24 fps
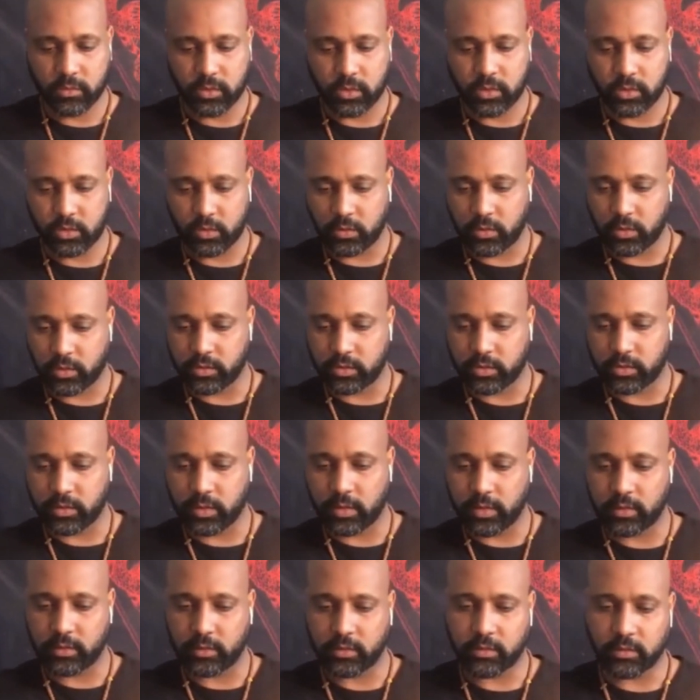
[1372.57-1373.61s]
Do you
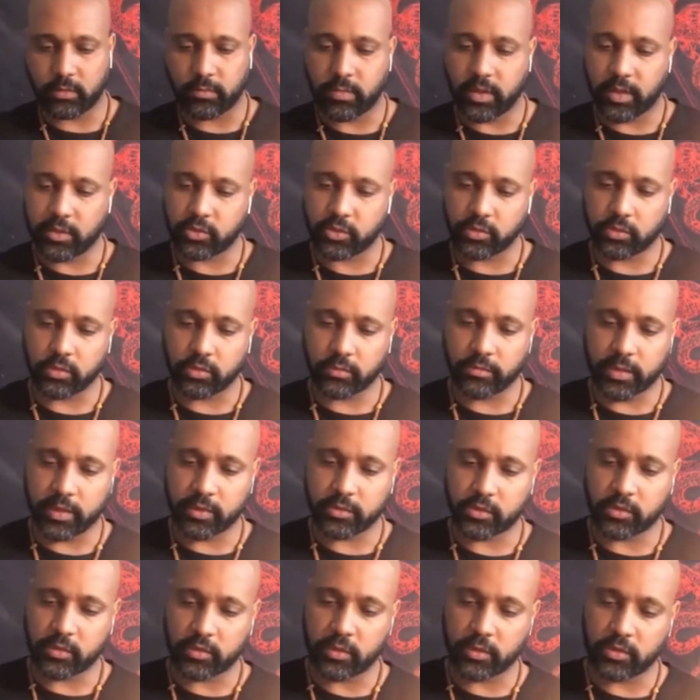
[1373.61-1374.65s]
understand? The magical
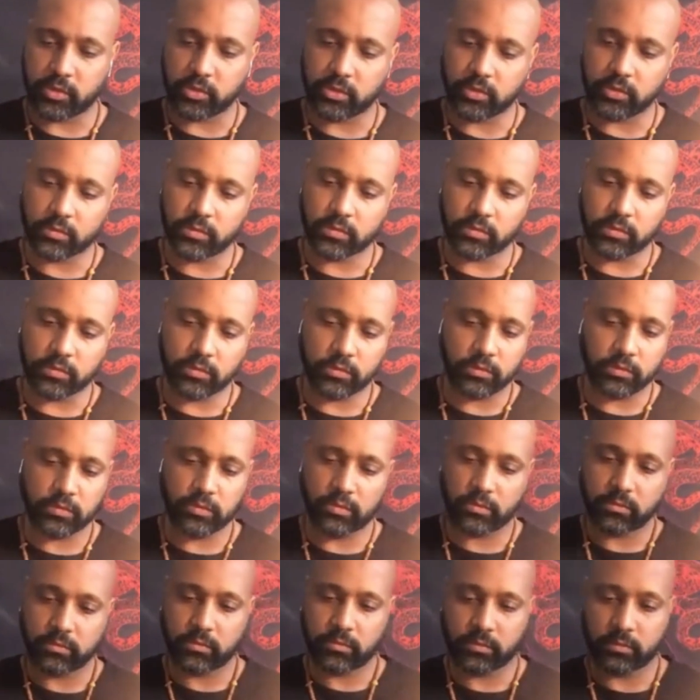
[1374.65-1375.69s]
imagination,
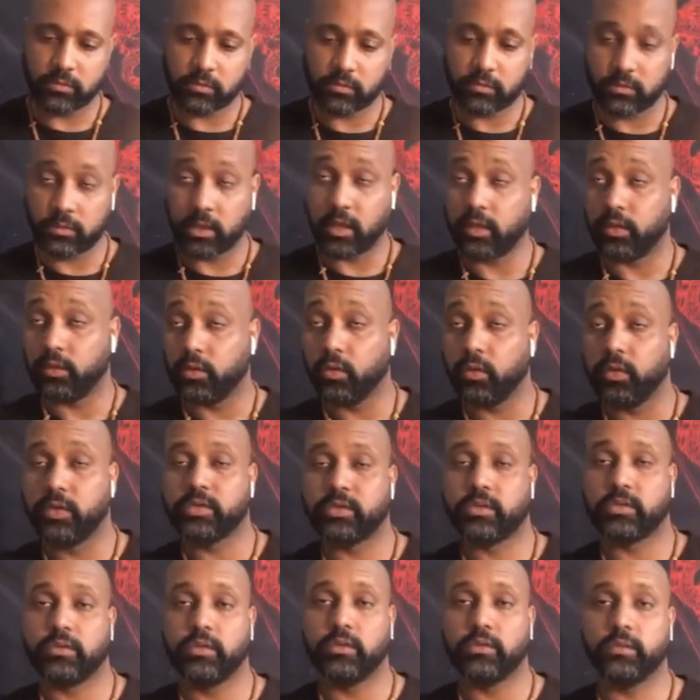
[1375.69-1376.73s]
and
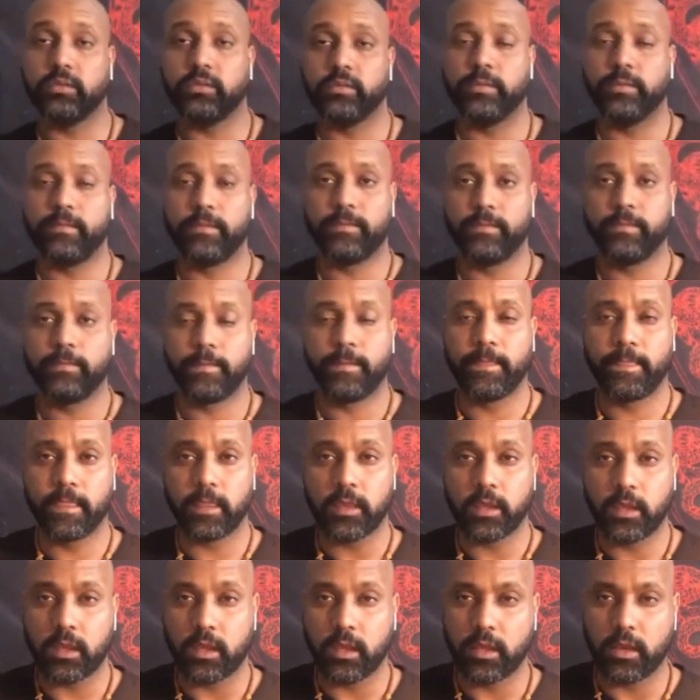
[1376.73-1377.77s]
yours too,
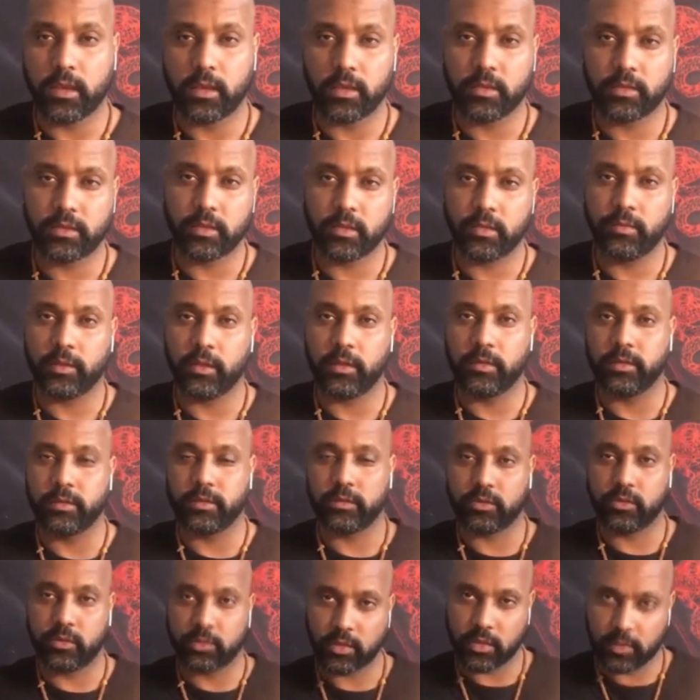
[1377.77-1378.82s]
is
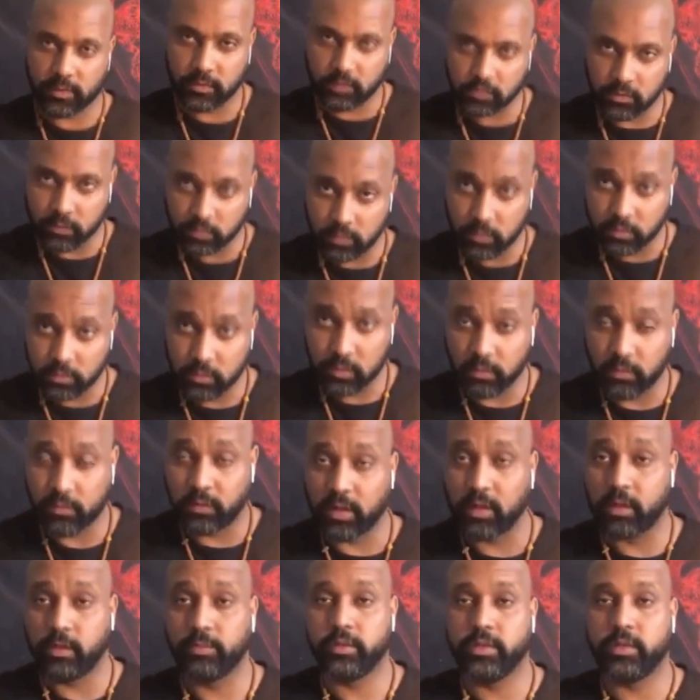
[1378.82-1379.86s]
limitless. You just have to
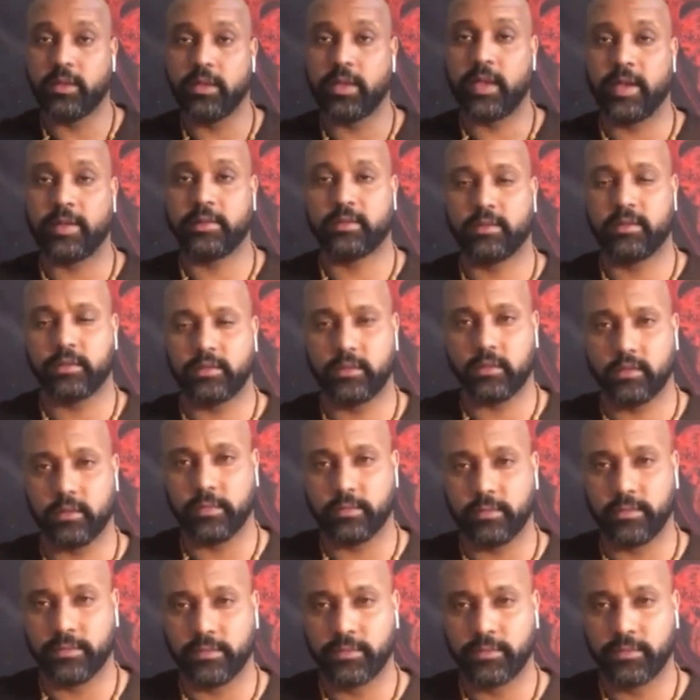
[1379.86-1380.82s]
develop it and access it.